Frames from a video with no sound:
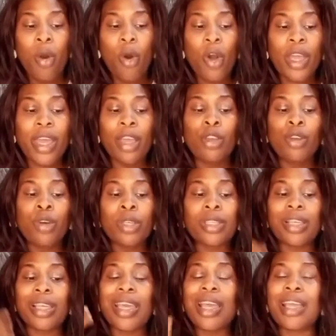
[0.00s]
Okay,
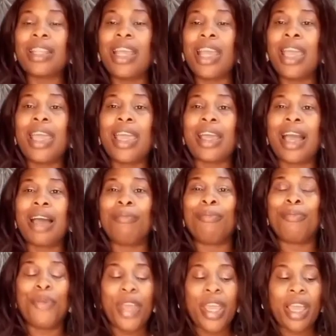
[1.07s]
use kidney, it
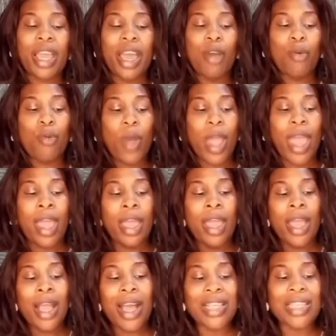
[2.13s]
can bring
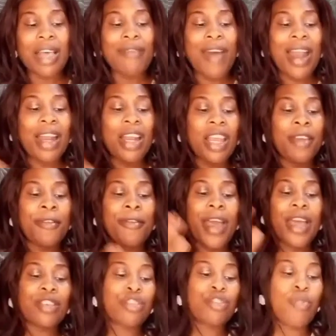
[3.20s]
away cassava leaf
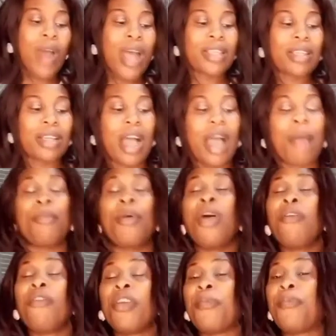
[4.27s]
extract,
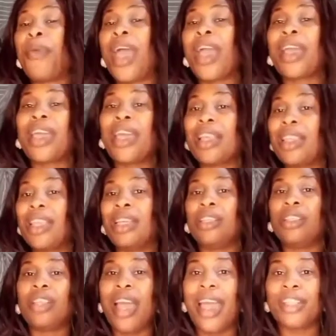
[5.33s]
can repair
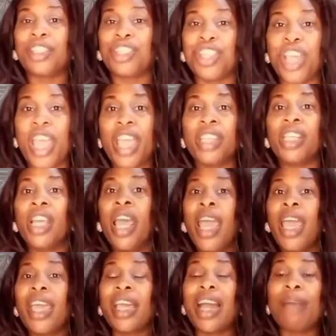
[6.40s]
kidney chain.
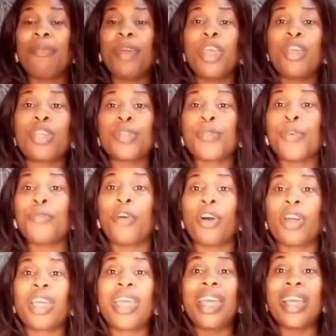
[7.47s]
It can be useful
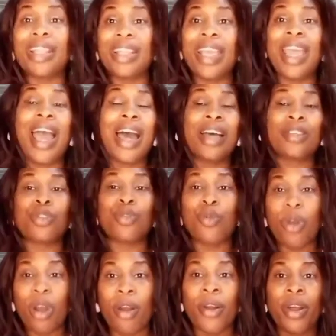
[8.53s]
for kidney as
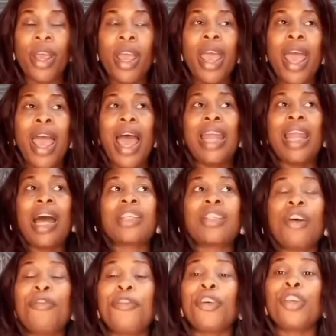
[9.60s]
well. And I
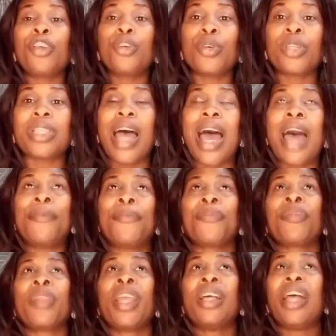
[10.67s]
also use that
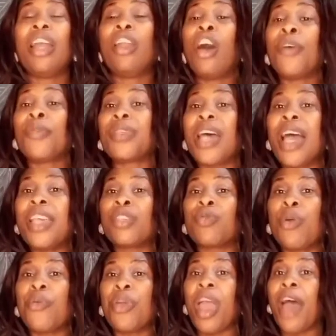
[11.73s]
a lot of times
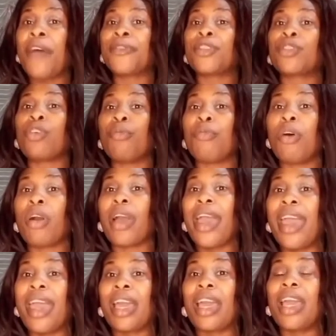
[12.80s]
when we have stomach
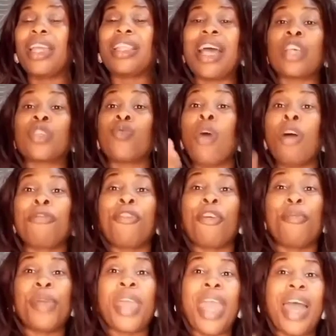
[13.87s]
ache, it has worked for
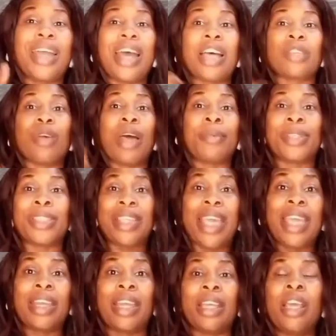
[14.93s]
me, and that's why I'm
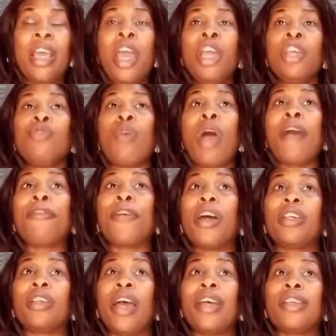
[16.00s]
saying it. You have
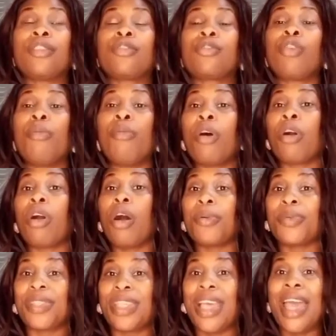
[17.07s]
a stomach
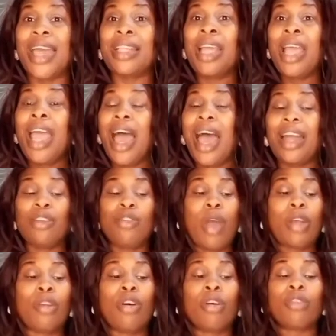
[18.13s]
upset, and you
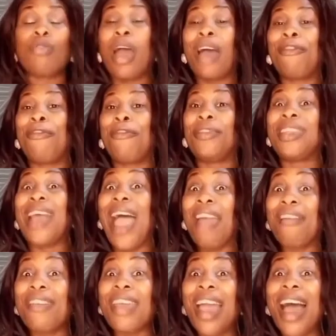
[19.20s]
have
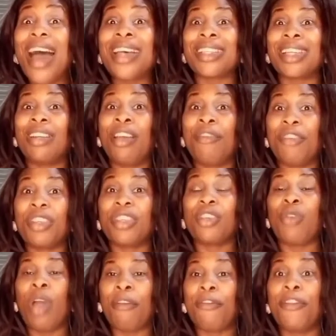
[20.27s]
diarrhea and
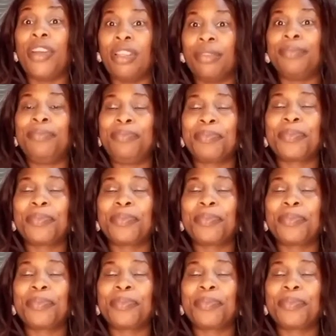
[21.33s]
everything you are feeling.